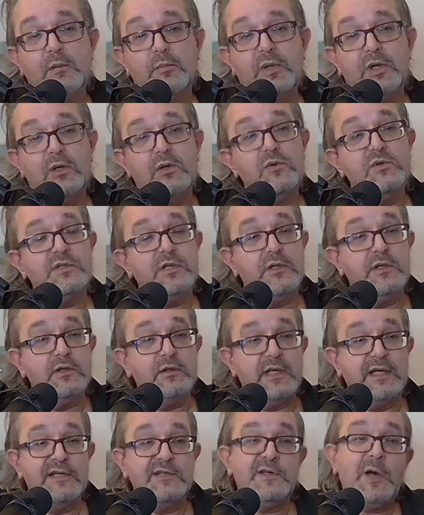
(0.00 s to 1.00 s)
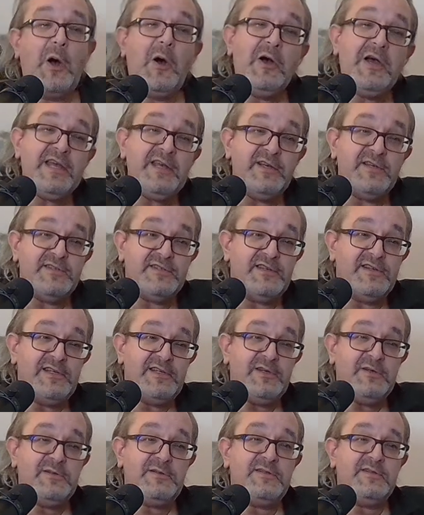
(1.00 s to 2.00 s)
but I also don't get as high as I
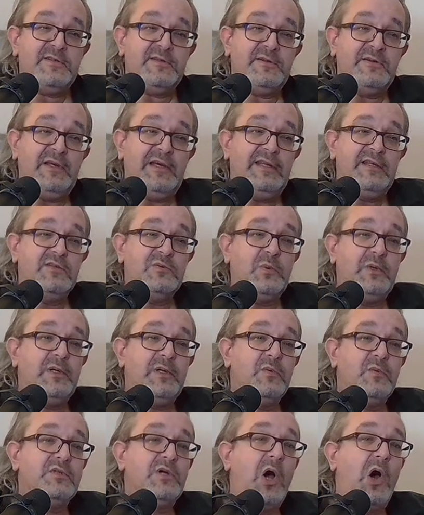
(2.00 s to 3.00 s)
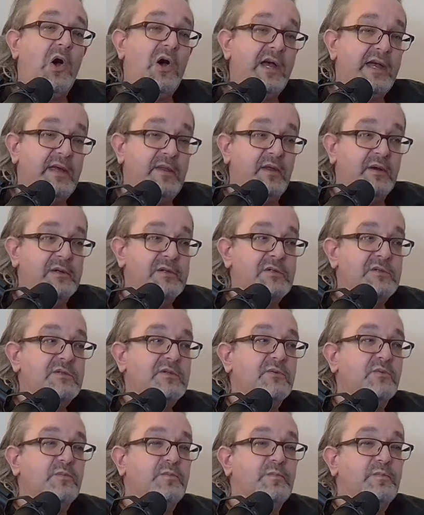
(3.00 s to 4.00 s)
used to. And it's when I was higher that I used
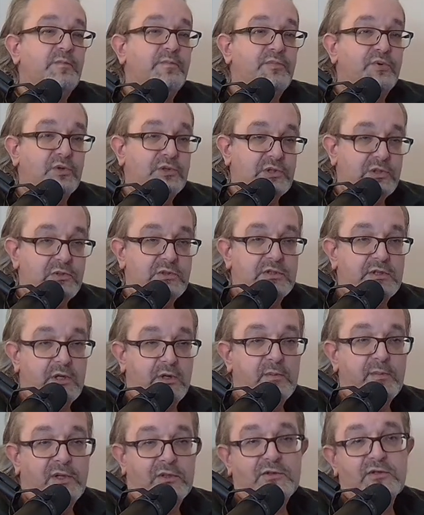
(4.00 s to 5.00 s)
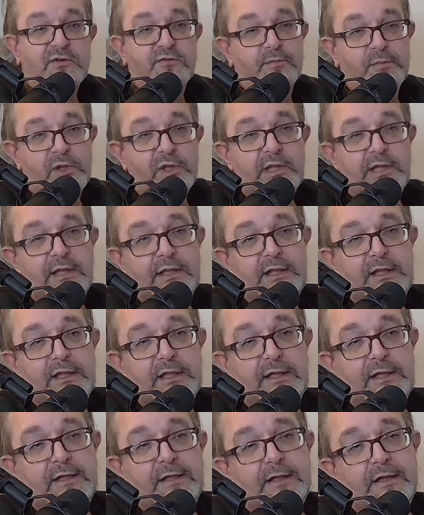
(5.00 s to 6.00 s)
to produce so much of my
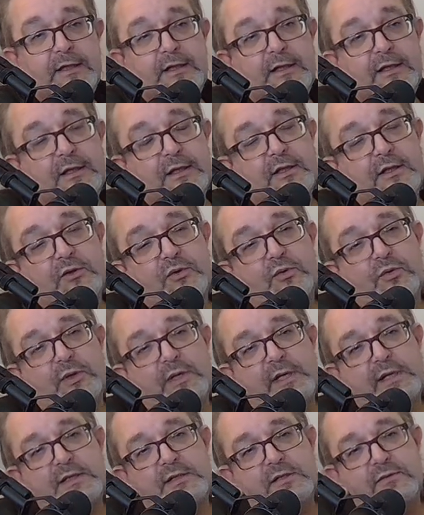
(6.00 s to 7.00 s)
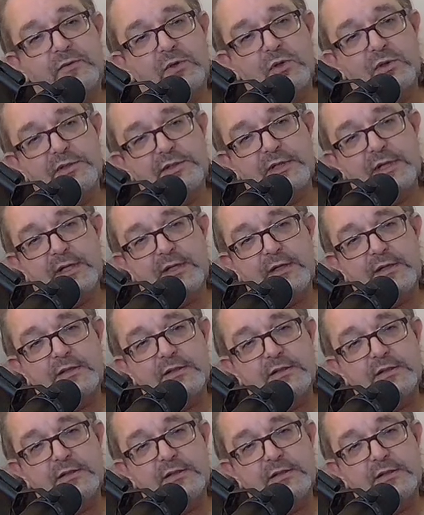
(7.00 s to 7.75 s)
creative content.